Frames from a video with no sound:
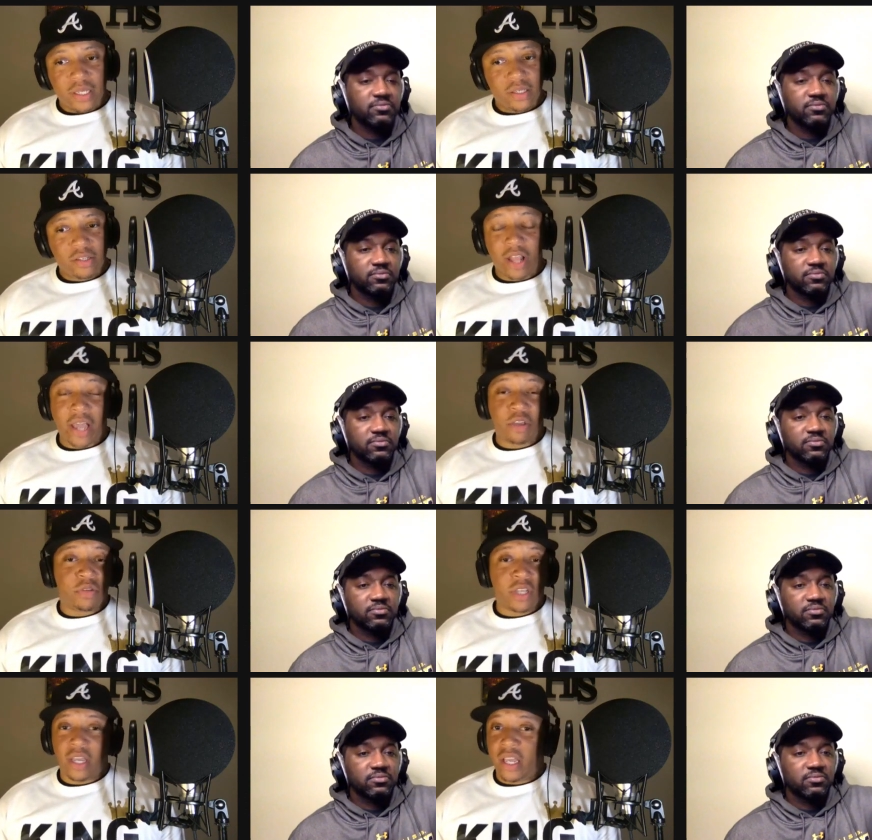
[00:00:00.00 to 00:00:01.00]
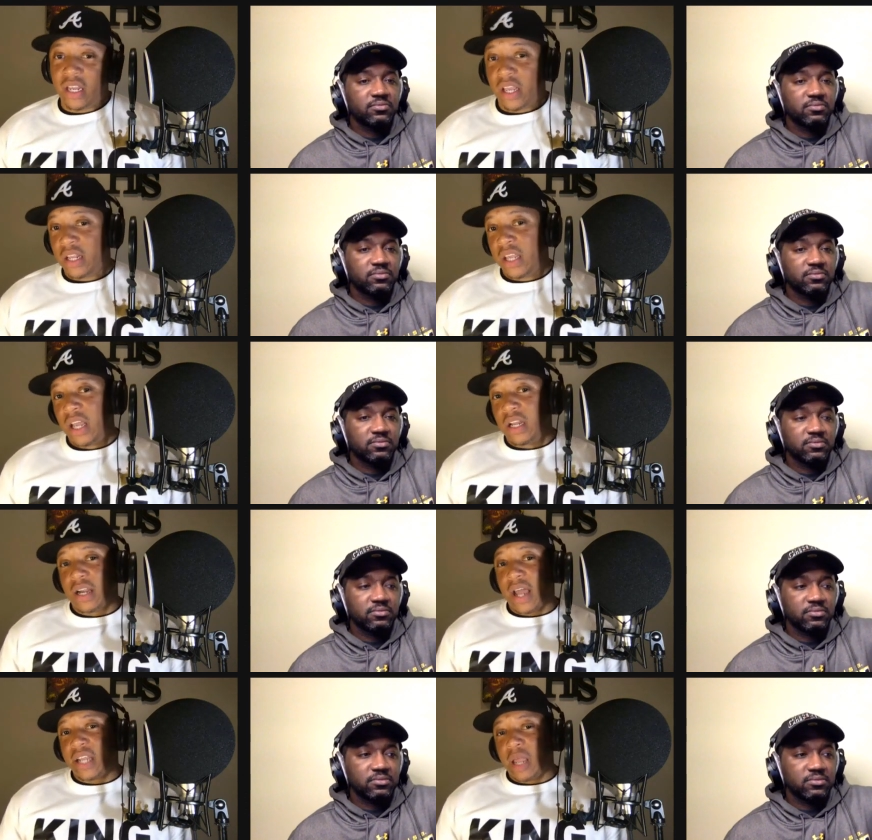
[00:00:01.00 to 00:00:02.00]
Speaker 1: so like you saying, it, it did look
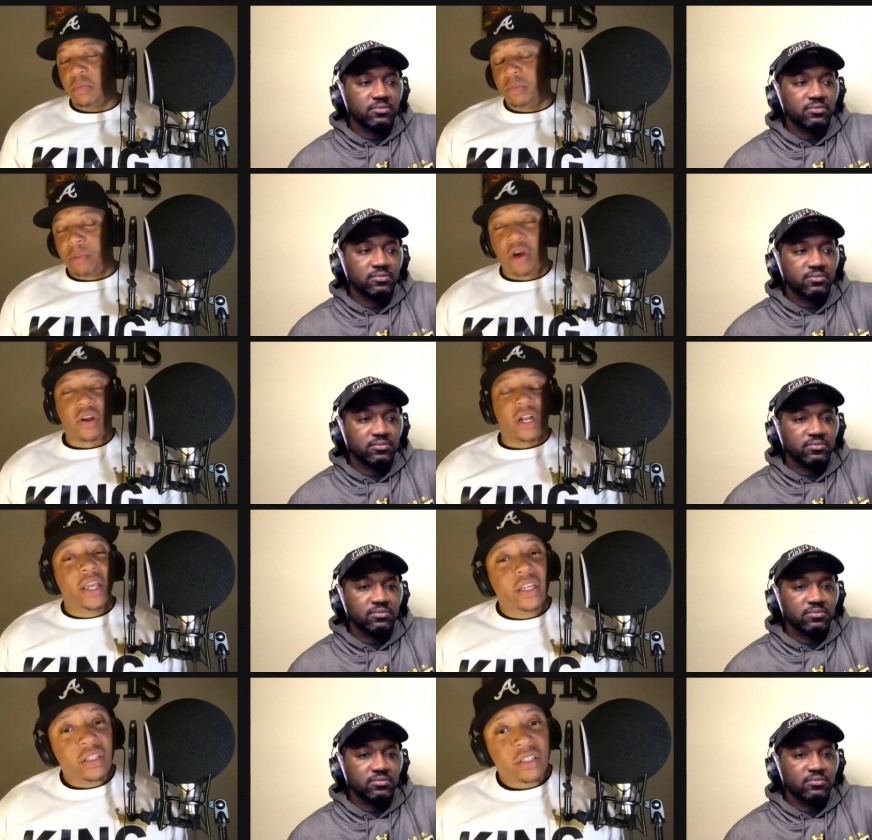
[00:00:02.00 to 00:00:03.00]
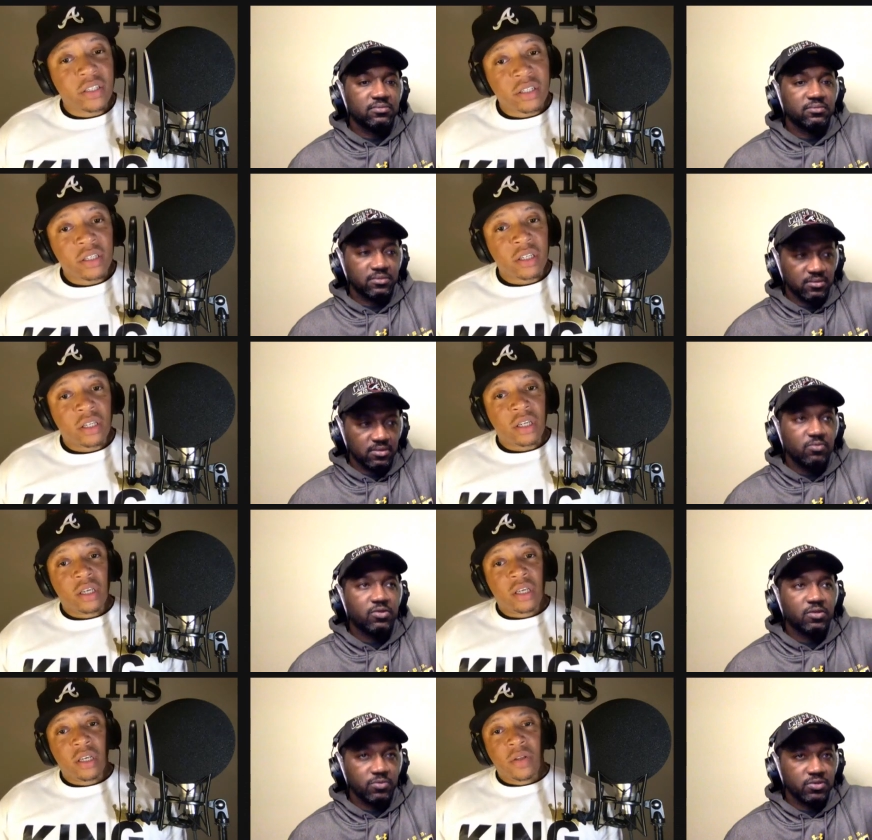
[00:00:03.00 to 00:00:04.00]
like they were percolating. It,
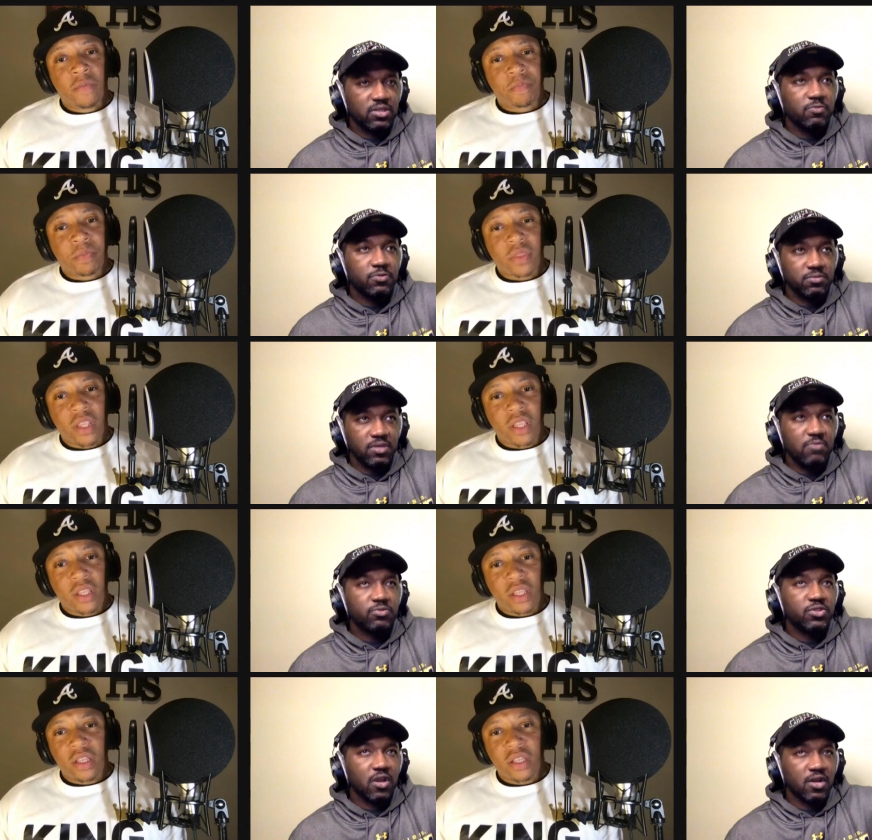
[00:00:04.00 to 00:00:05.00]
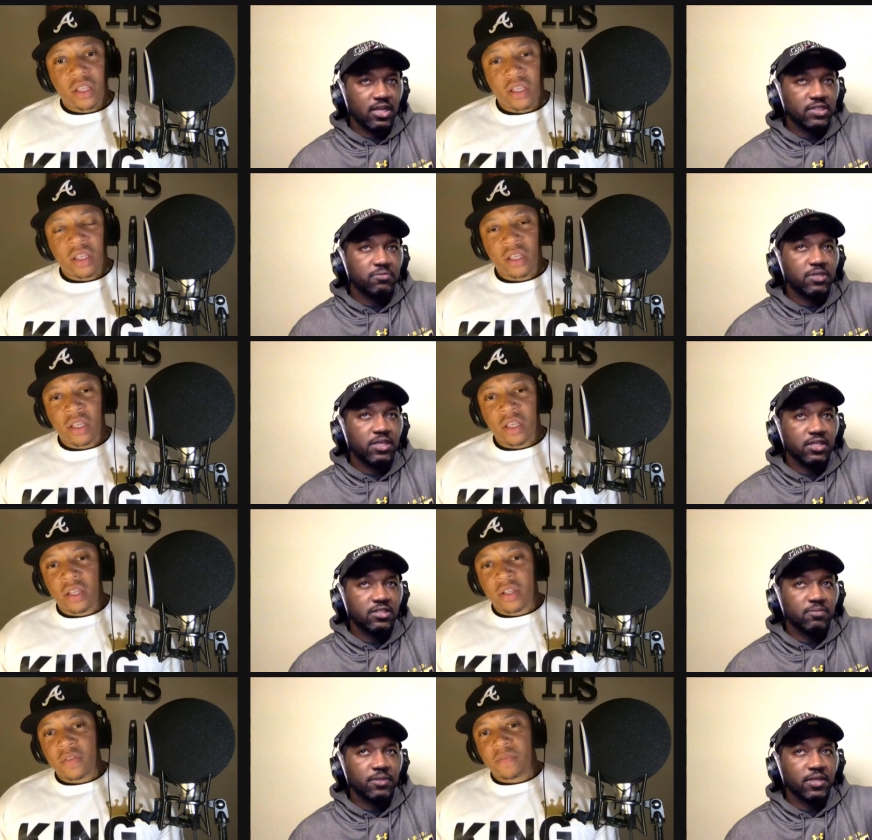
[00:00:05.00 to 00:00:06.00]
it was it was he was
Speaker 2: starting to get some kids
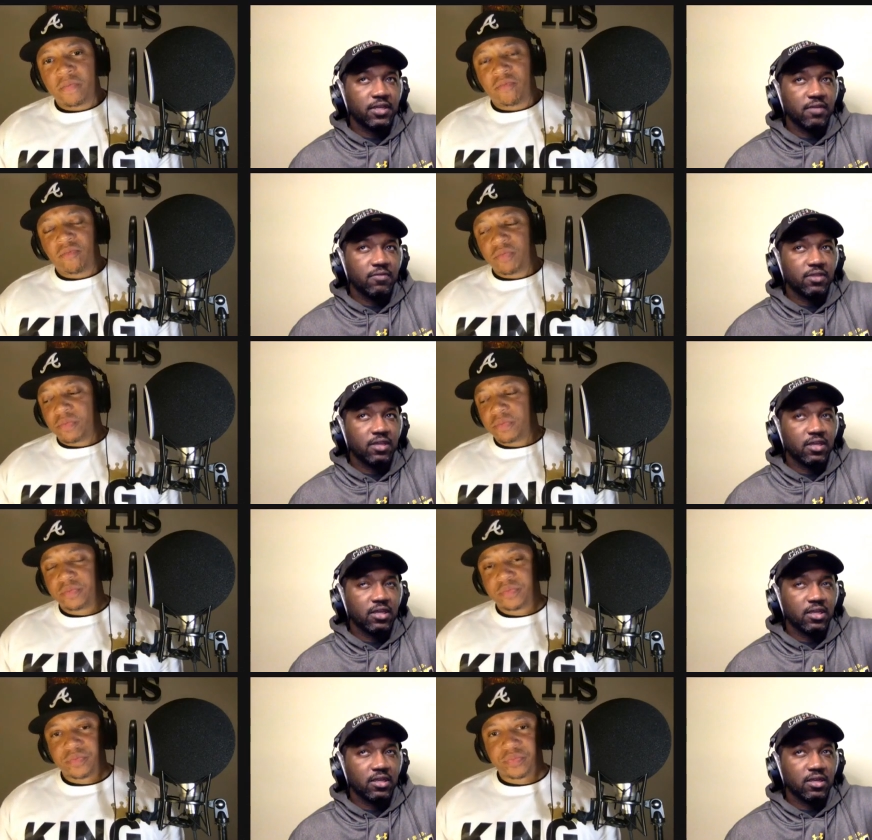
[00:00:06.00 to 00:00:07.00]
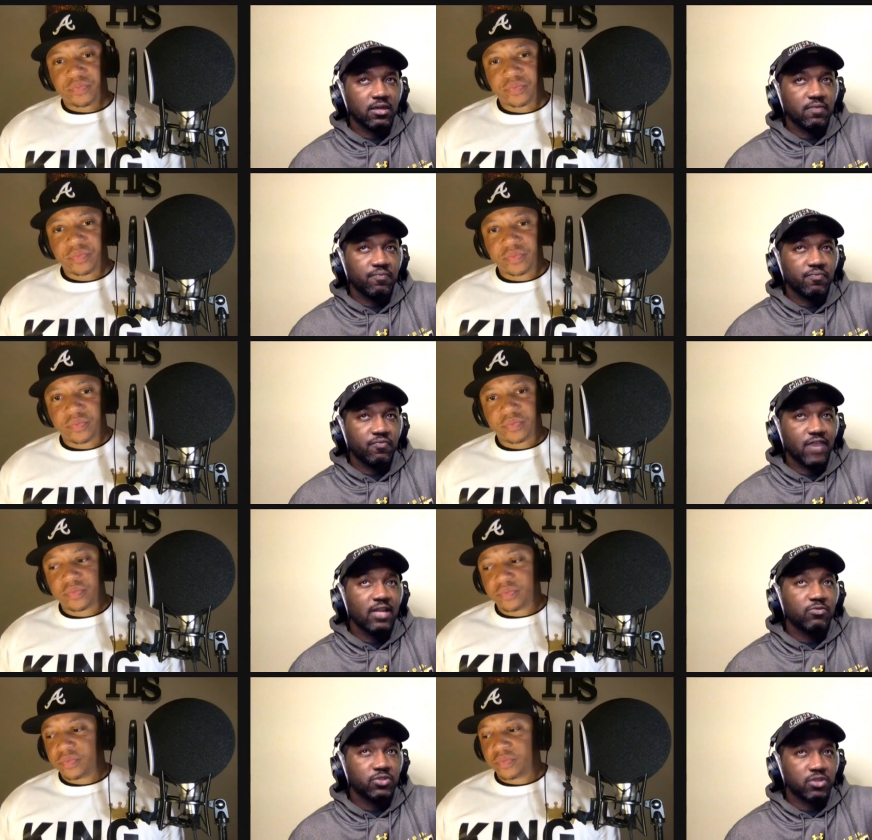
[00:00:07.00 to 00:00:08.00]
up there and everything, and uh
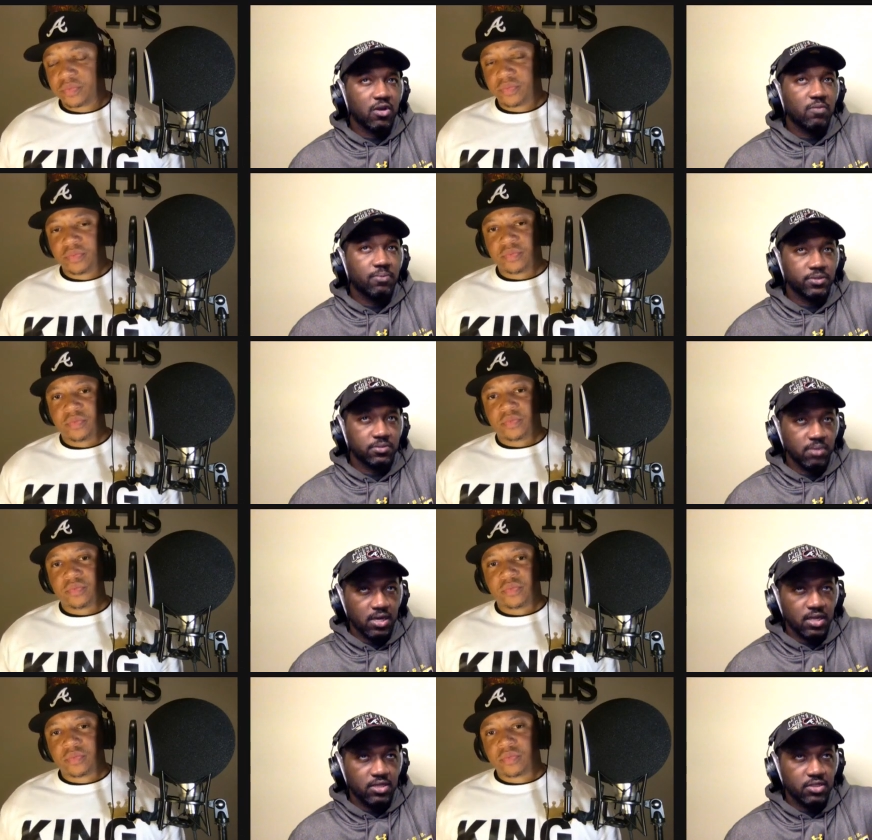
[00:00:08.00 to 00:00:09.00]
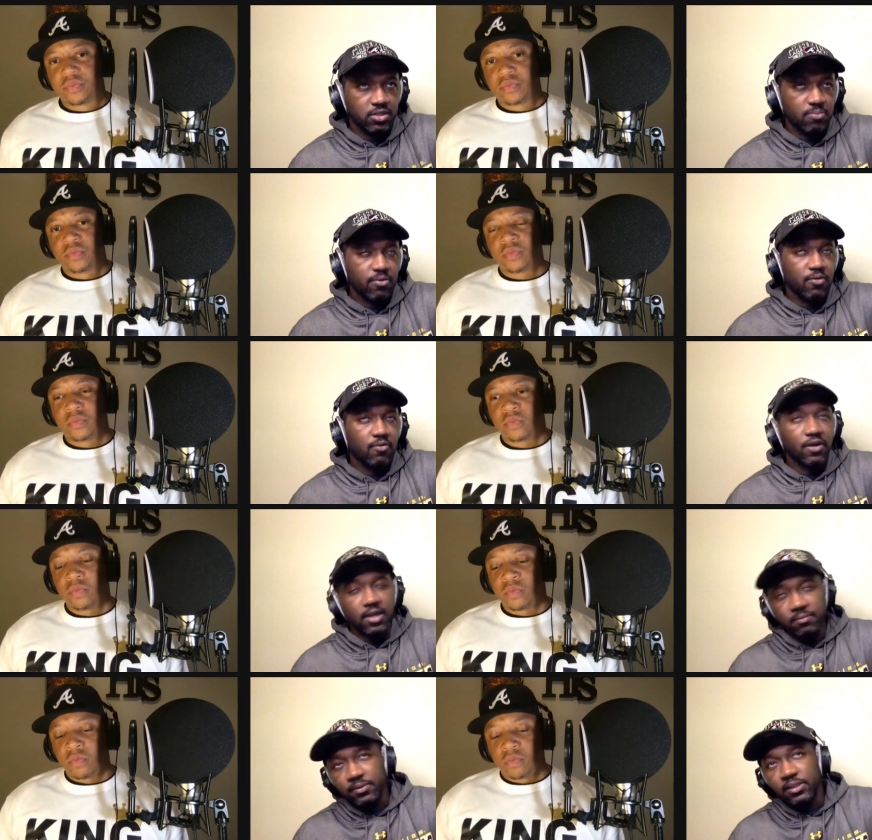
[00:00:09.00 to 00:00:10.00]
Valley was starting to put some money into their
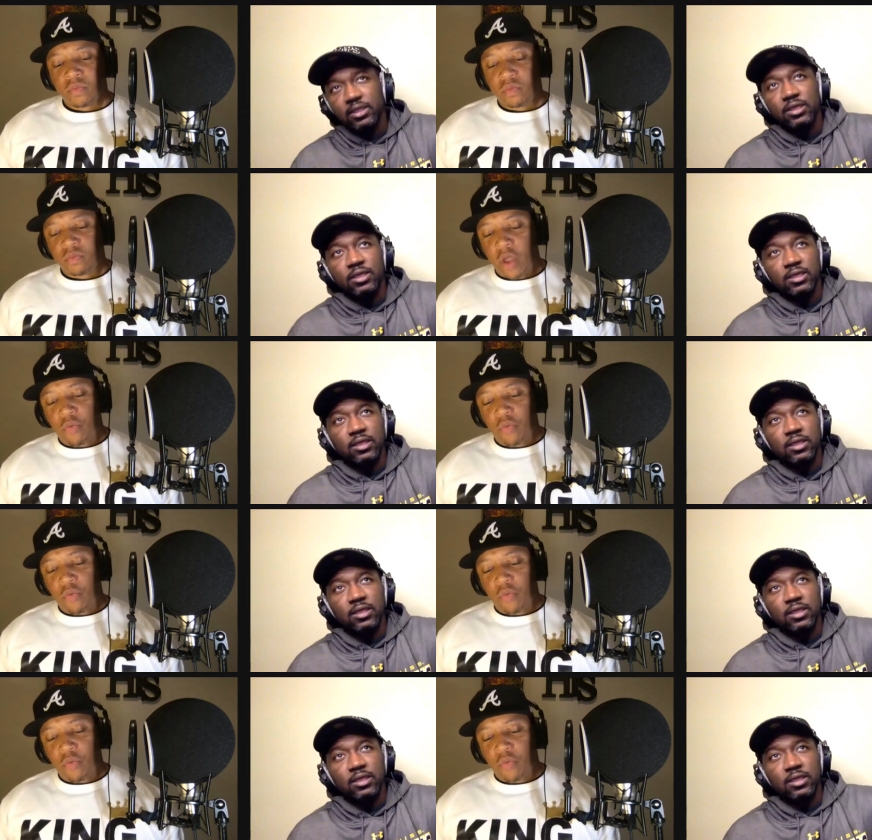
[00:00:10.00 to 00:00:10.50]
program.
Speaker 1: That